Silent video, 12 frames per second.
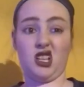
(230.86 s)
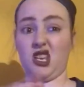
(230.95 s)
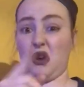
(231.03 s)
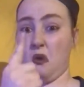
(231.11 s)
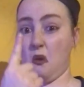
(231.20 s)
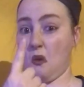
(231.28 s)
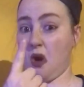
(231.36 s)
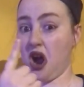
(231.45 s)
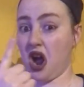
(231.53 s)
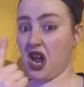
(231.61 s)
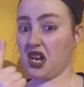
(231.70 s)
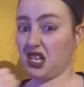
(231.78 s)
And this
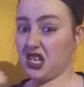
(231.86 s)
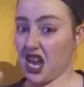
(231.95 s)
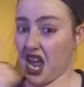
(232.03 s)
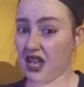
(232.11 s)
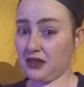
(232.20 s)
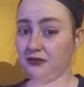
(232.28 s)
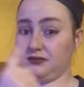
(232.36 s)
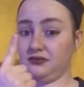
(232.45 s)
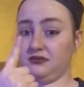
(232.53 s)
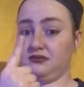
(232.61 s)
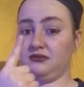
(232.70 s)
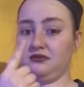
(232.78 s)
is such a
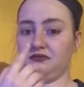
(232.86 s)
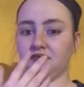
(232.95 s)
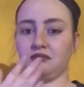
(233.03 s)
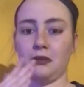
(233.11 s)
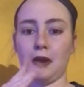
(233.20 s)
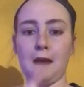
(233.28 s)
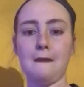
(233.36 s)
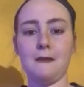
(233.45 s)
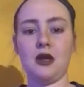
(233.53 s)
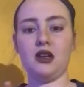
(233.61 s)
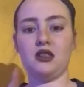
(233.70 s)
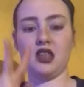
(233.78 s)
scummy thing
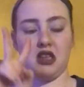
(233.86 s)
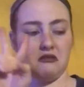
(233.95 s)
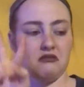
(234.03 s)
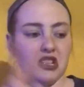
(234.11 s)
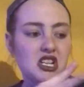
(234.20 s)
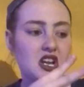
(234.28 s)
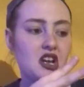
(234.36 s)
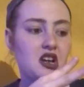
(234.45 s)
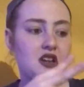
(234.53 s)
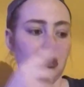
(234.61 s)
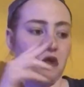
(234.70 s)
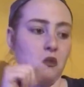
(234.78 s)
to do,
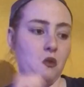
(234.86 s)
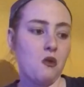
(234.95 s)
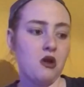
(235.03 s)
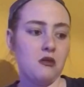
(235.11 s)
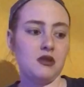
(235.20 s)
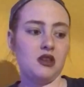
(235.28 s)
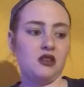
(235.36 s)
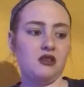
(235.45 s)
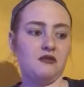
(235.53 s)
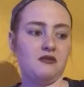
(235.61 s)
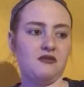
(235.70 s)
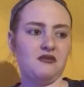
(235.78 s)
preying
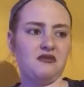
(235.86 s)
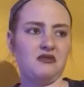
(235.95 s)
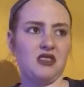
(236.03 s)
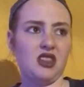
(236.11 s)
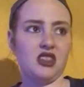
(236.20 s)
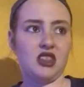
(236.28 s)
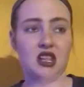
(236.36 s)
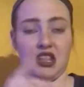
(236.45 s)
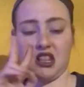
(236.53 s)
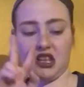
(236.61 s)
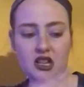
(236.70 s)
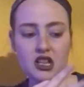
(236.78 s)
on women
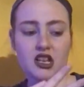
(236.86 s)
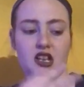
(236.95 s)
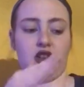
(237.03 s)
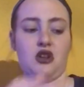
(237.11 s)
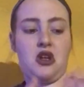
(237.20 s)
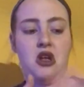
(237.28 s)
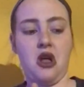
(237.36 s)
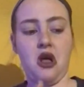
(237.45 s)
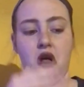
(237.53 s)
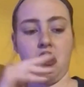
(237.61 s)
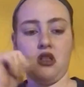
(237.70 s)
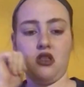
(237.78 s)
who are just getting
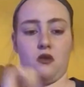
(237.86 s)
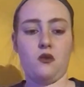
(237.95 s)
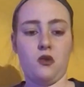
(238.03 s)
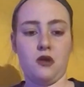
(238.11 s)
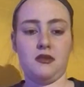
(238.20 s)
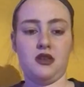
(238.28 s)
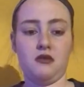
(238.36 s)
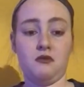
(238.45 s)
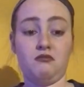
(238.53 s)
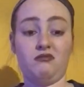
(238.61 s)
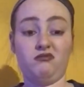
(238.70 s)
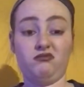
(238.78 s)
sober in their most
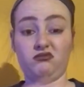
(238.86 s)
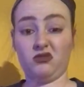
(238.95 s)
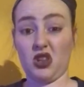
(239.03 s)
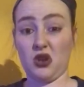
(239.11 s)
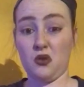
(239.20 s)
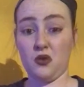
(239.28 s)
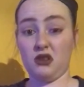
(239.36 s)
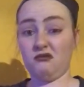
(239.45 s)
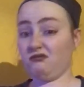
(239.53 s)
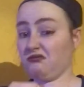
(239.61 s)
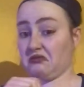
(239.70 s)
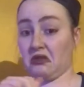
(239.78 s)
vulnerable
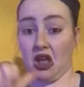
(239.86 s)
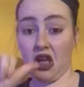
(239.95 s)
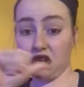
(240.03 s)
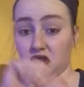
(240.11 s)
state. And